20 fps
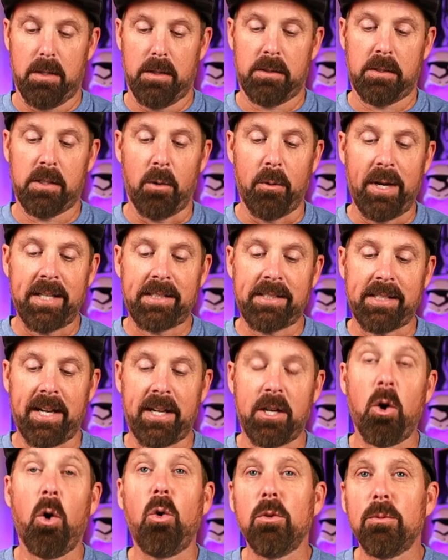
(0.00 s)
So it's a
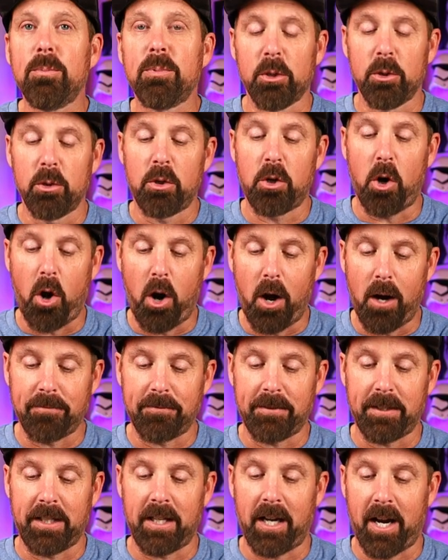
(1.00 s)
cold brew
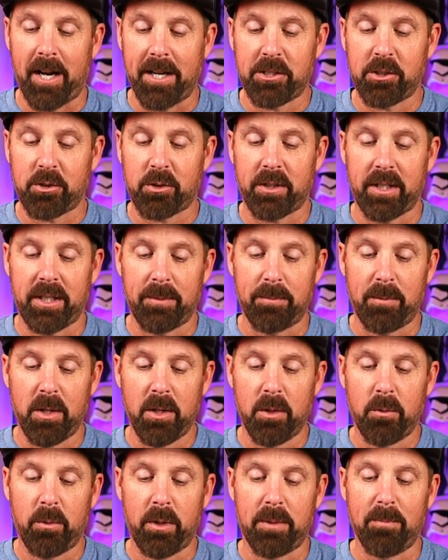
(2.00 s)
coffee ice cream
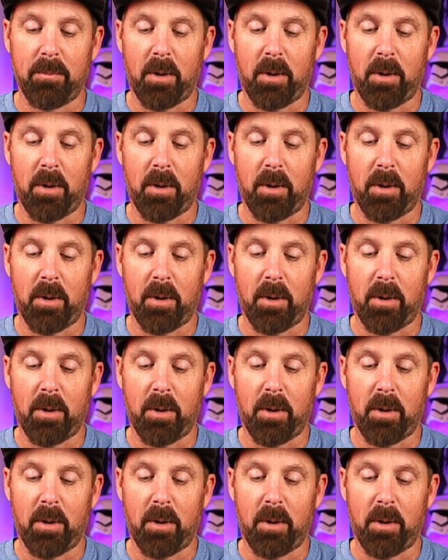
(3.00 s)
with